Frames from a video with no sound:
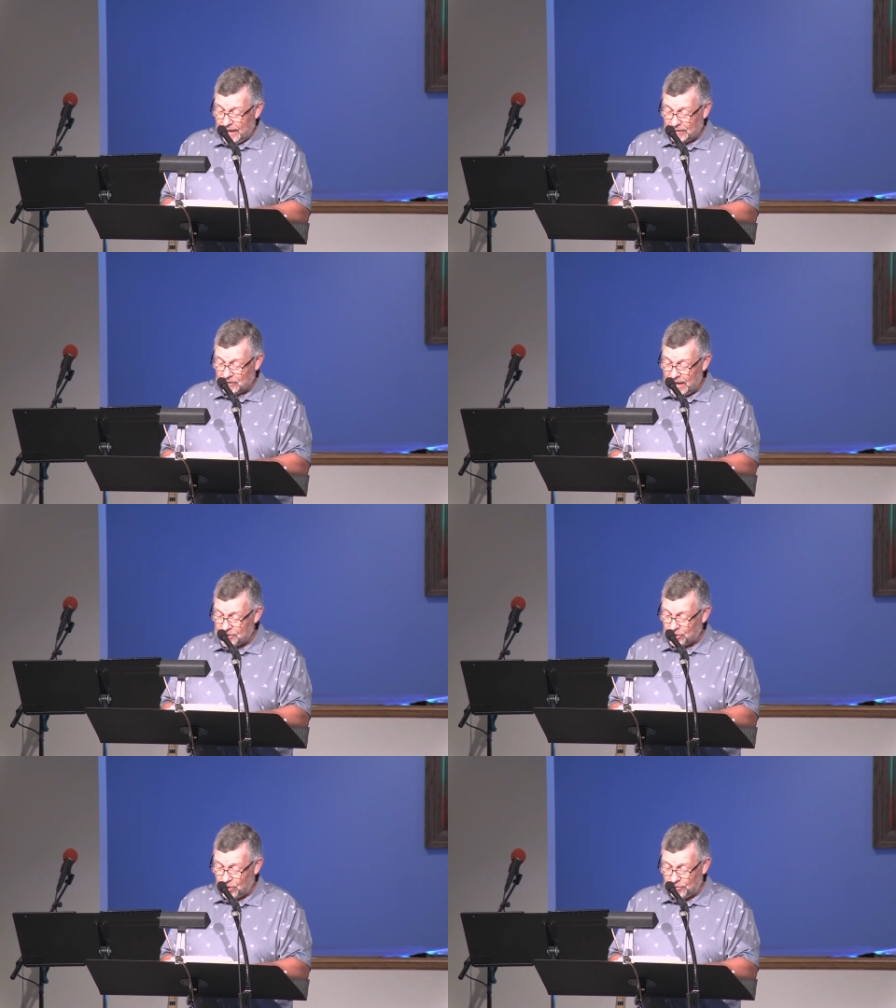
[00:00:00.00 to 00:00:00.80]
and
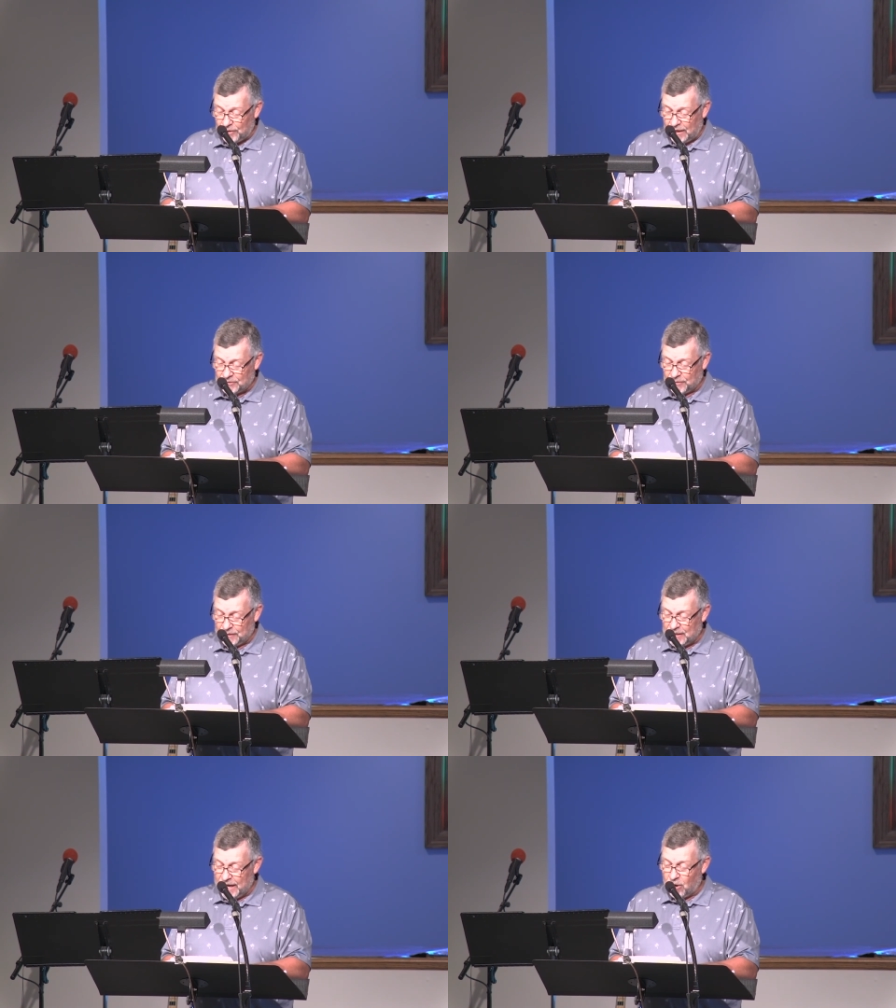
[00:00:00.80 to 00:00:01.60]
Lester, as
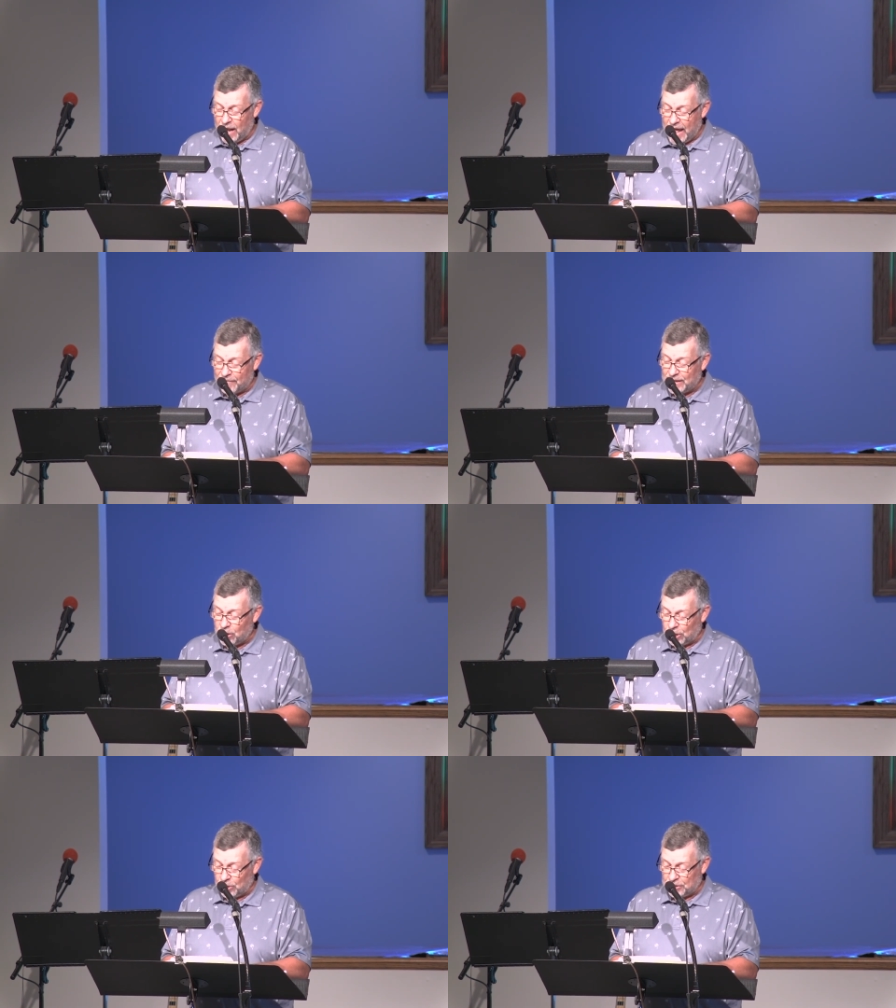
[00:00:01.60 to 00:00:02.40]
that they are having
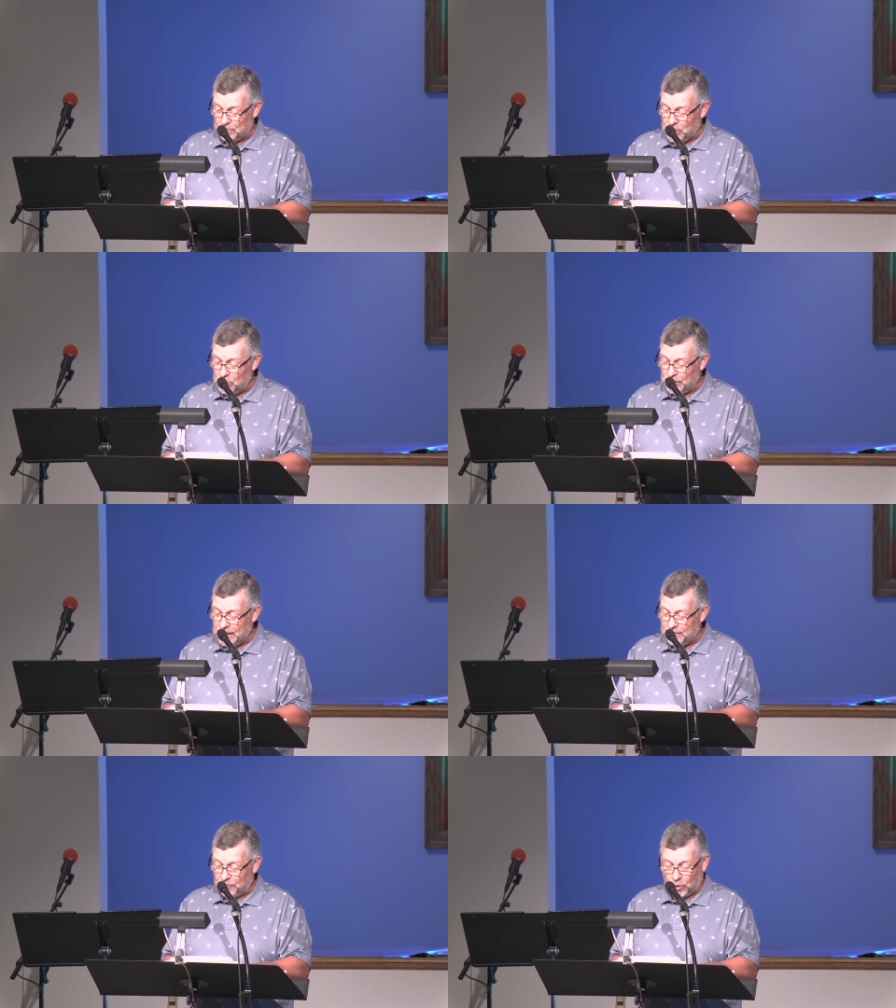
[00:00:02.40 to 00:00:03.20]
on our
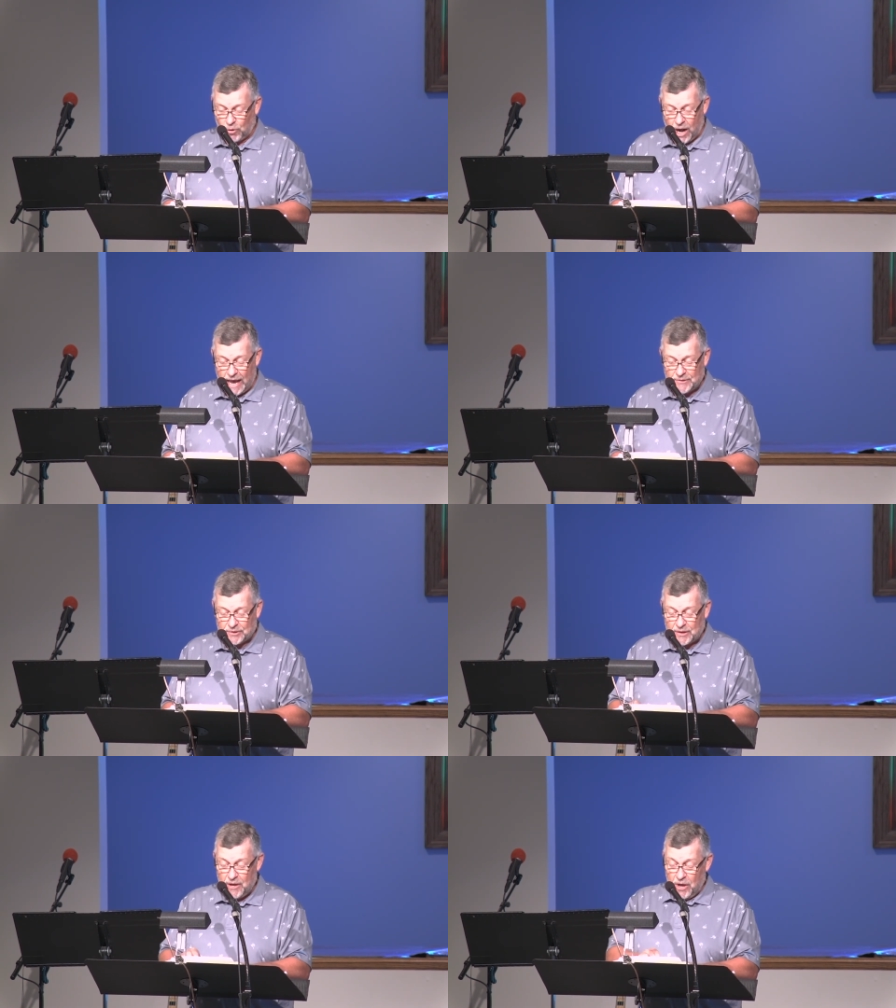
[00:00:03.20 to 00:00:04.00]
community for
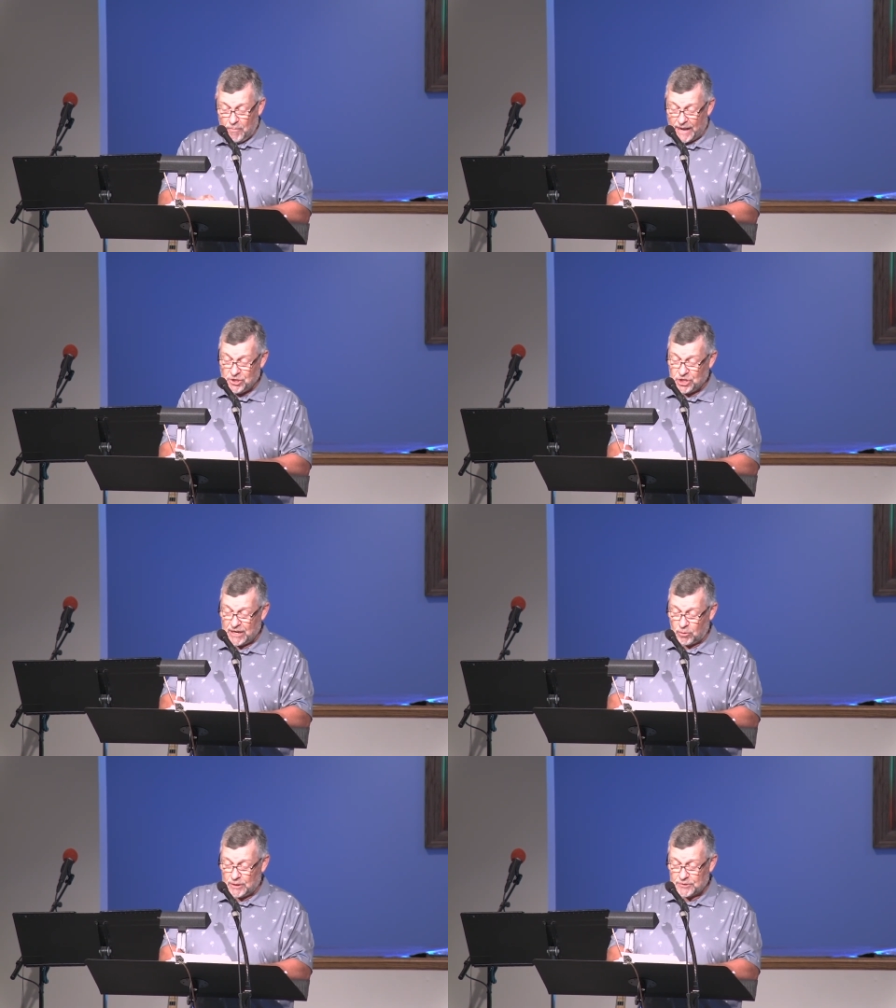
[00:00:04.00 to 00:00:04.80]
Christ by
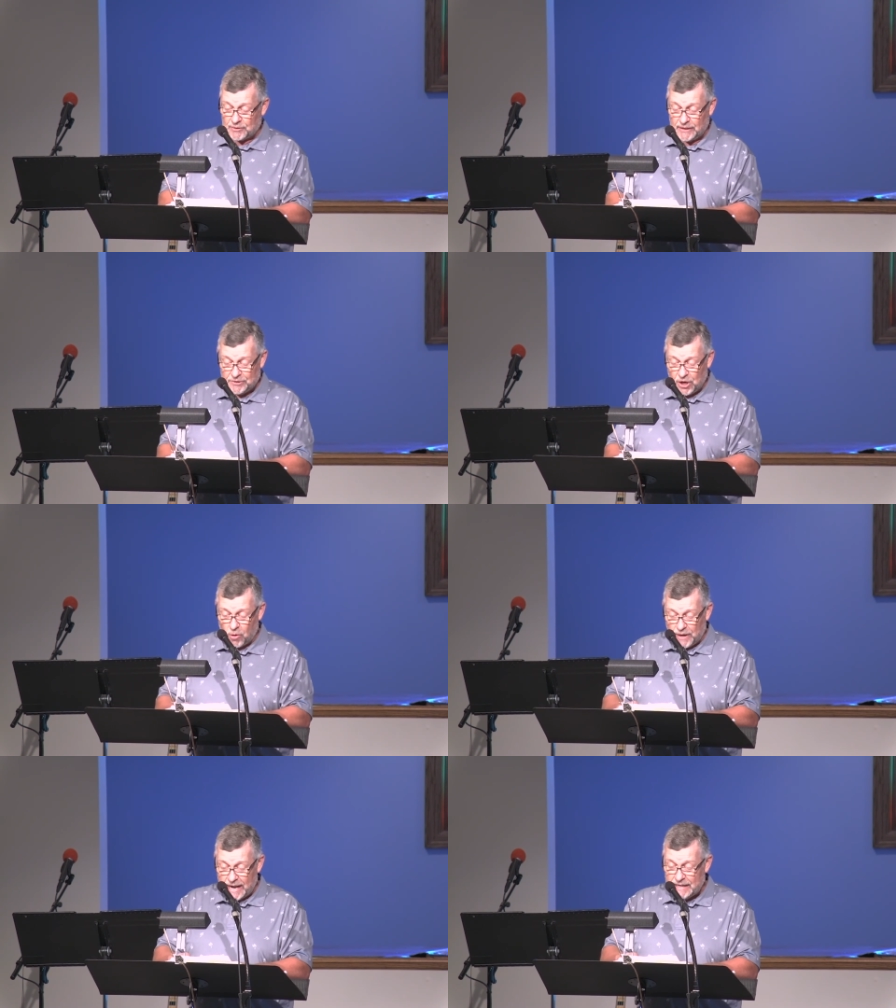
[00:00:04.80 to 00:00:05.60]
generously
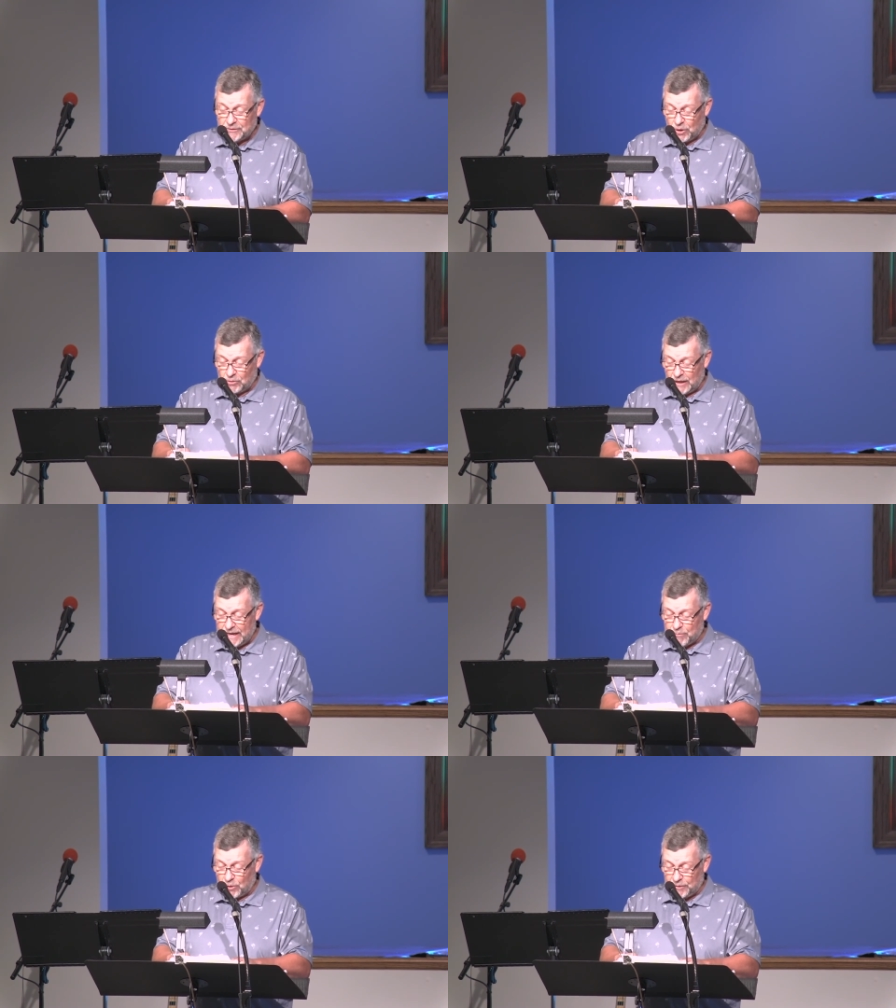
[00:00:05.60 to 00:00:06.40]
donating their
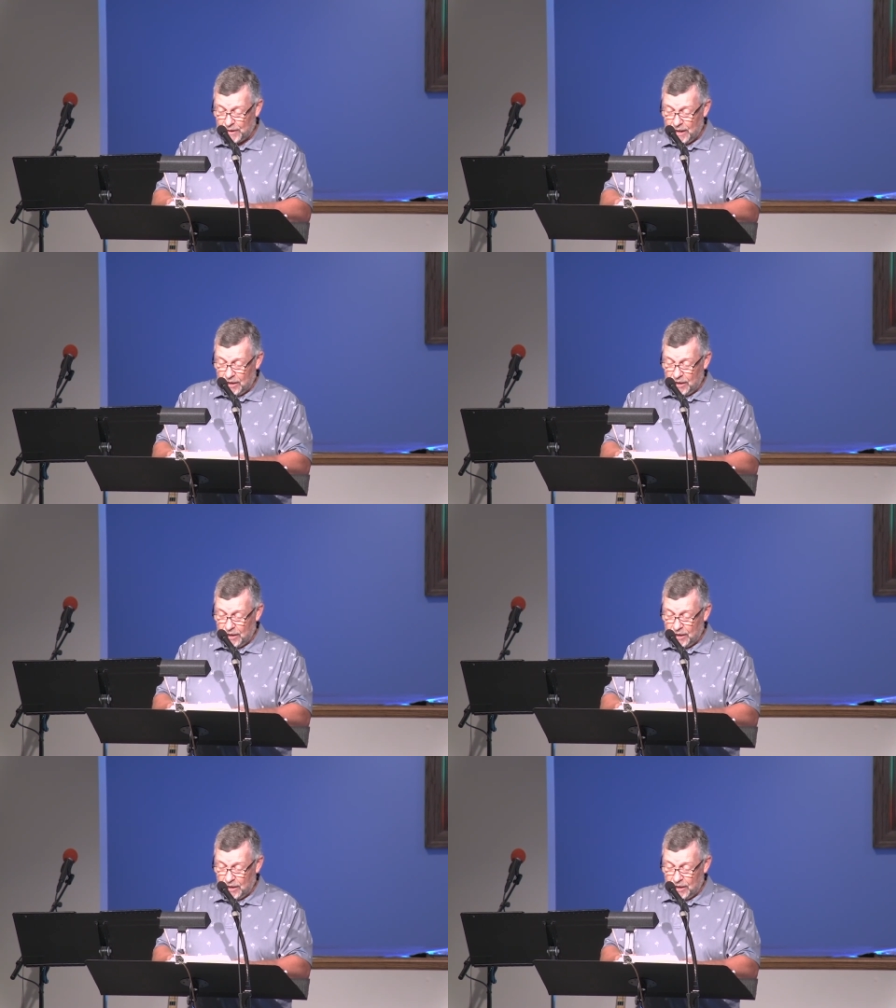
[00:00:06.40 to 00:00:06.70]
labor